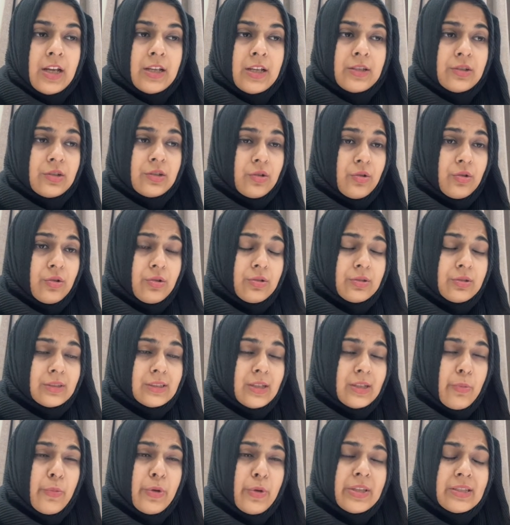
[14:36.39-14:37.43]
so
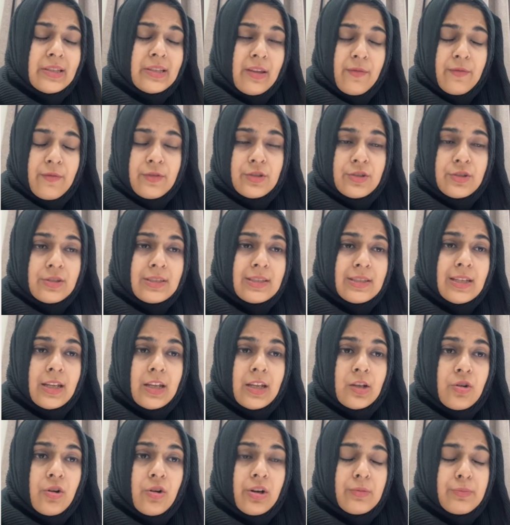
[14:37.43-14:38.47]
someone's efficiency
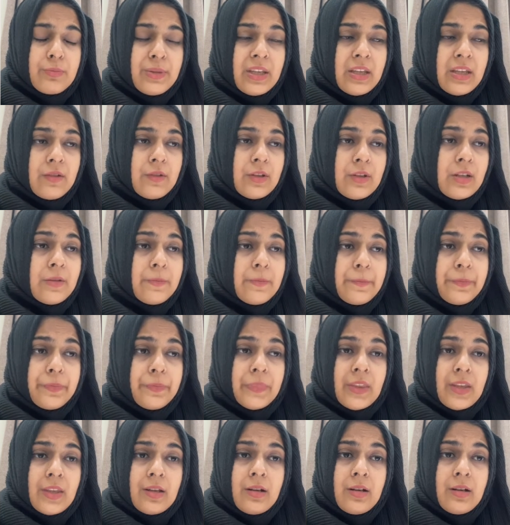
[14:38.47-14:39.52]
cannot be given
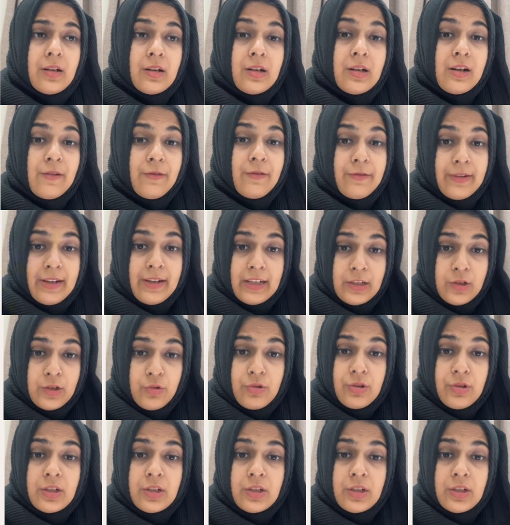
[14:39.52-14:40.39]
a value,